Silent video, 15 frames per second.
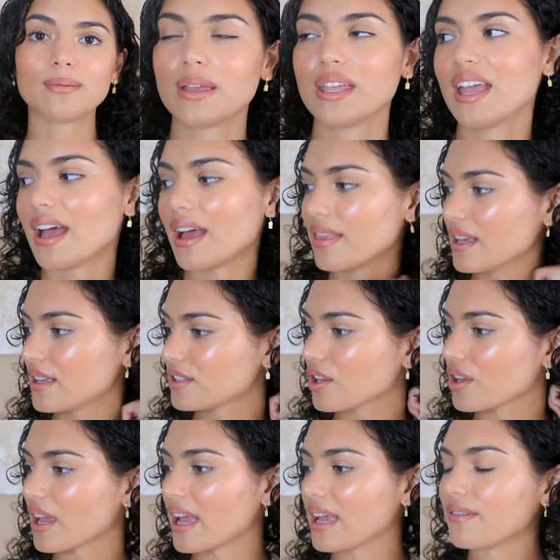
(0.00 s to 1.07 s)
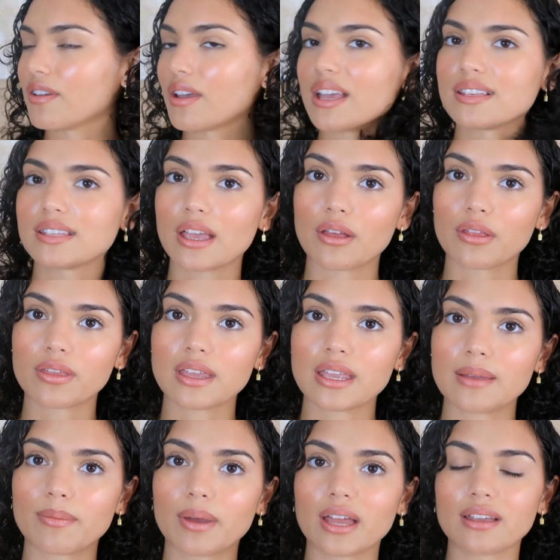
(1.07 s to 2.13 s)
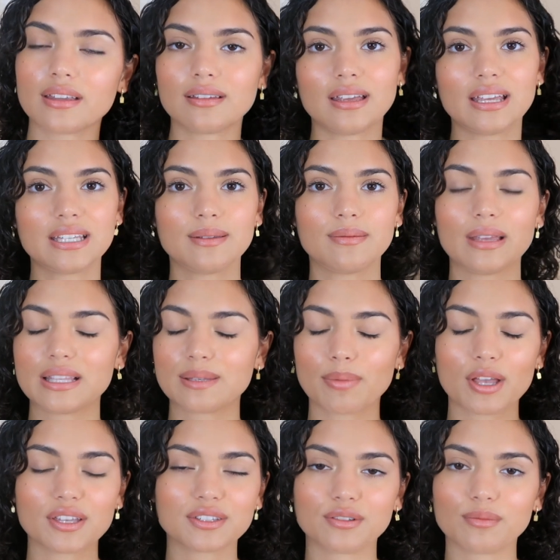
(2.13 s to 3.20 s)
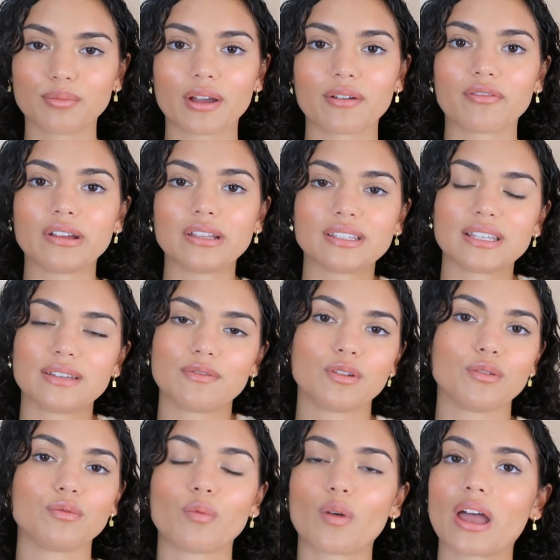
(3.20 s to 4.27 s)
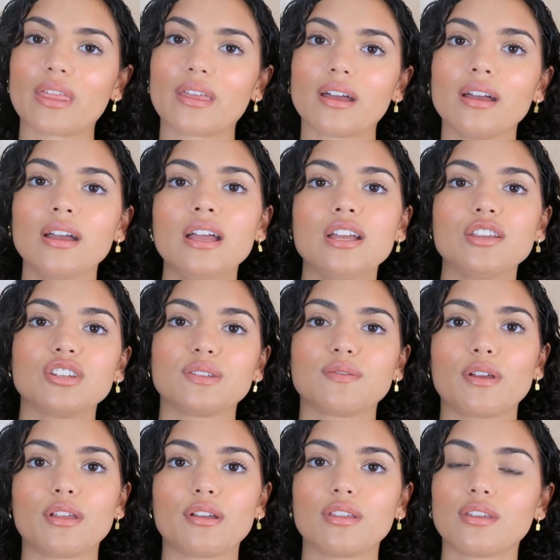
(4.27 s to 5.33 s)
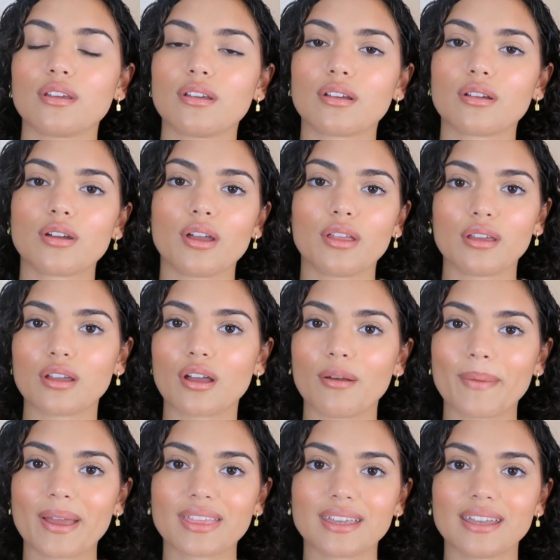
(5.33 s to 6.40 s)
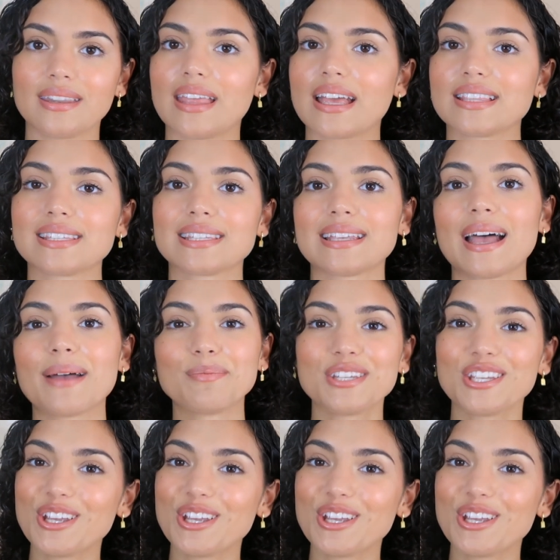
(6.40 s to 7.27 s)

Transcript: But yeah, I think it's okay if your hair's healthy, but it's personal preference. If you'd rather just follow the Curly Girl method, that's up to